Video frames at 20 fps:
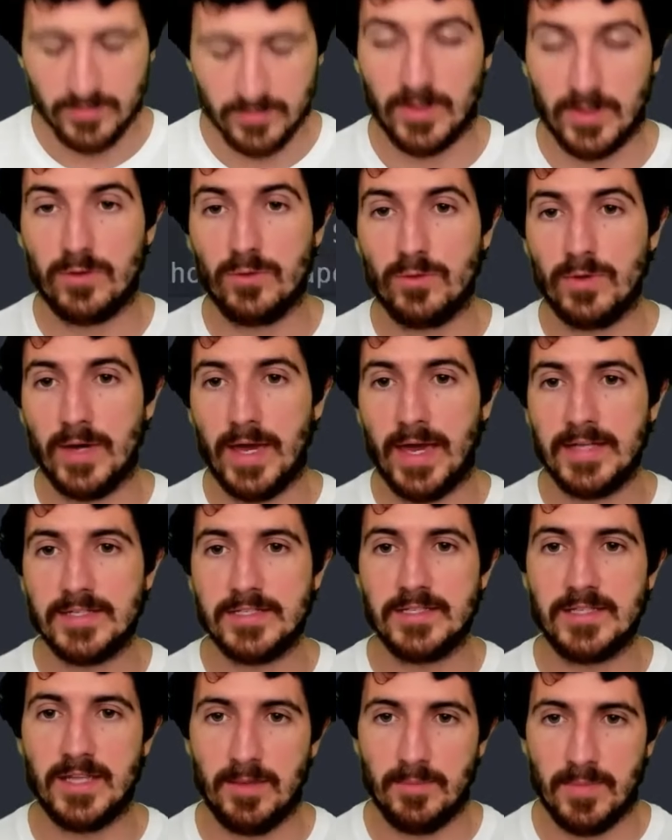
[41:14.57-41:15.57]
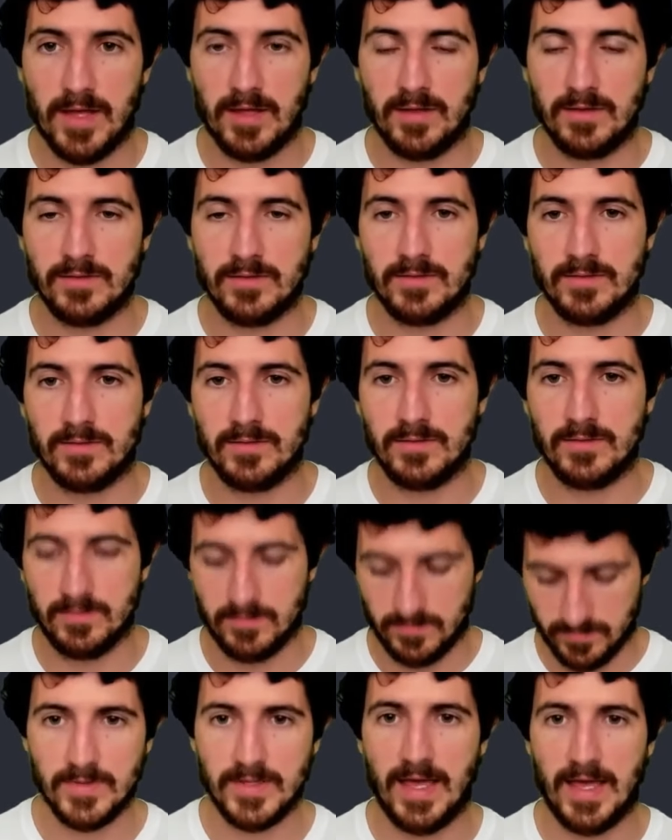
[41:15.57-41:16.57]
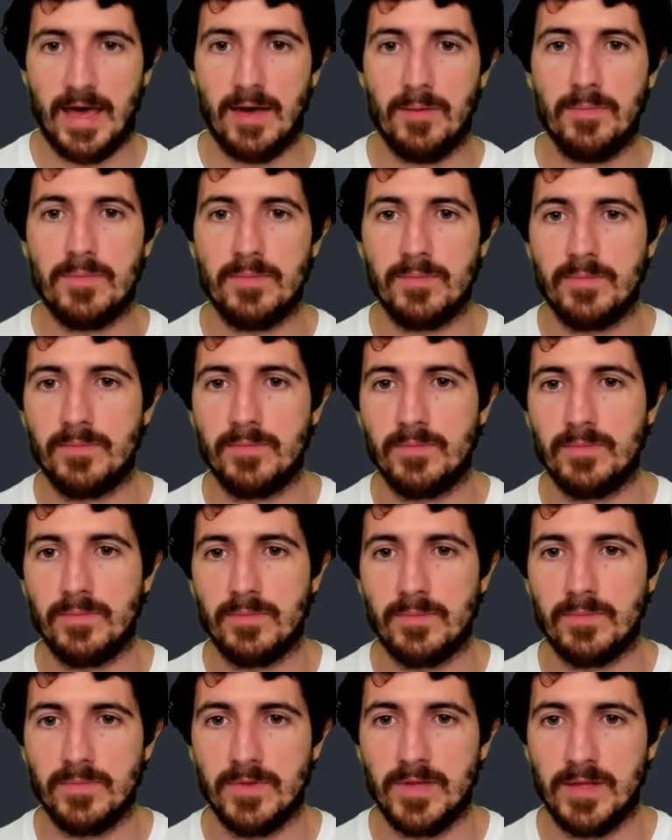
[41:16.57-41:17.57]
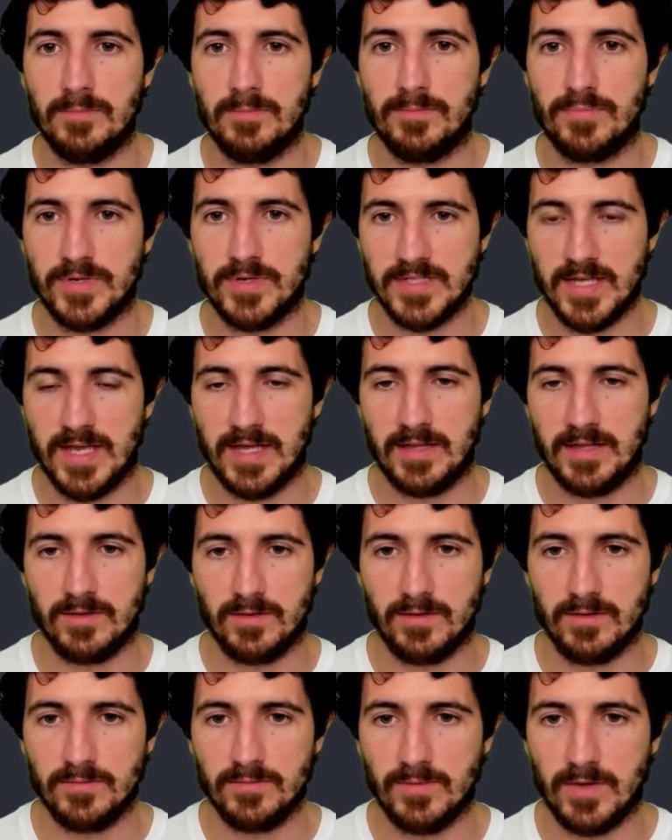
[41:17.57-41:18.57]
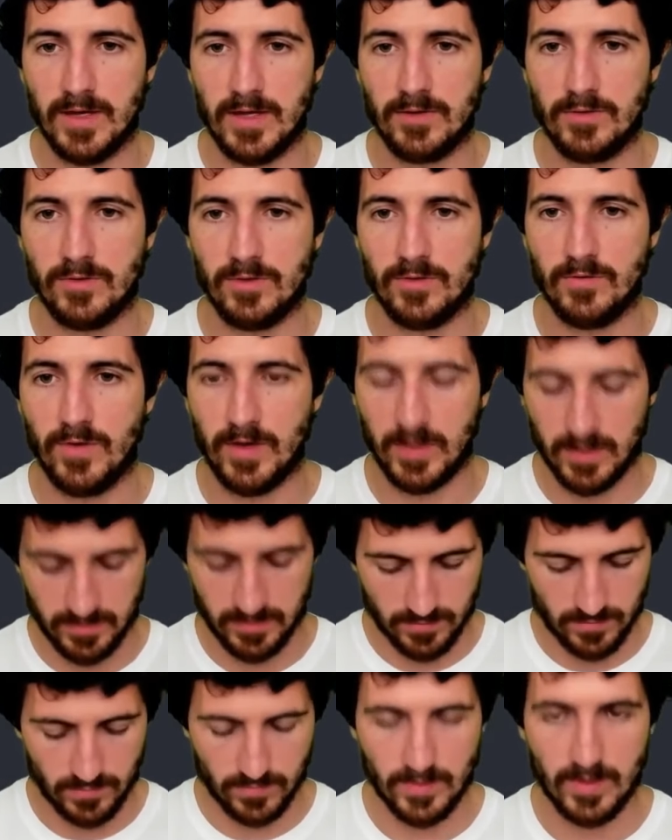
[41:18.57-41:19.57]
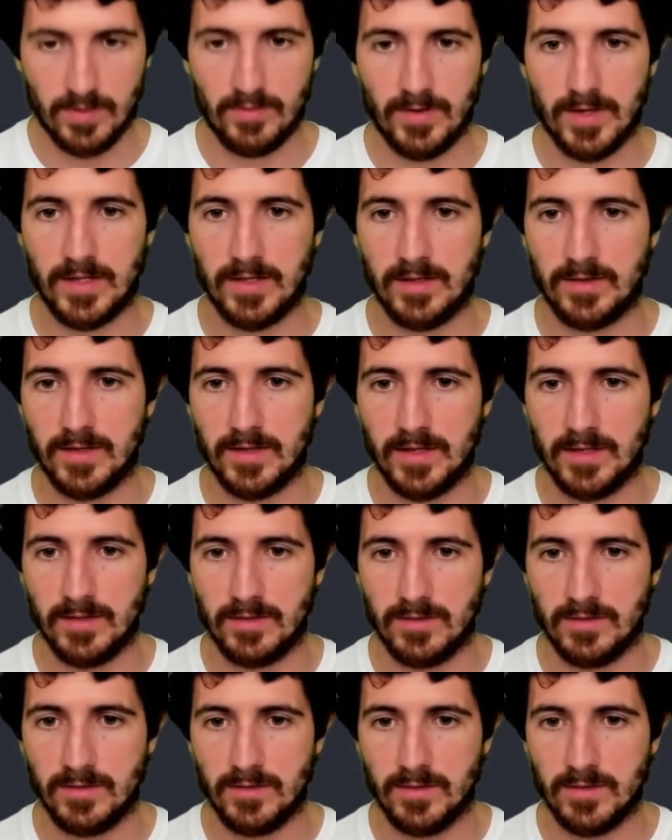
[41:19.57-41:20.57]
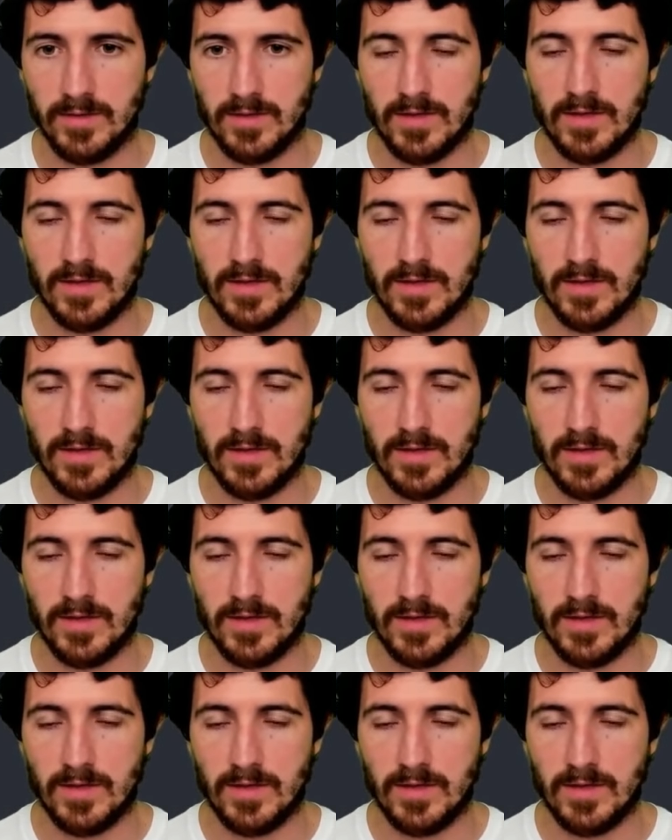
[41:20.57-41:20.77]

So I do HTML tab, then press enter. I don't know if I can do directly the enter.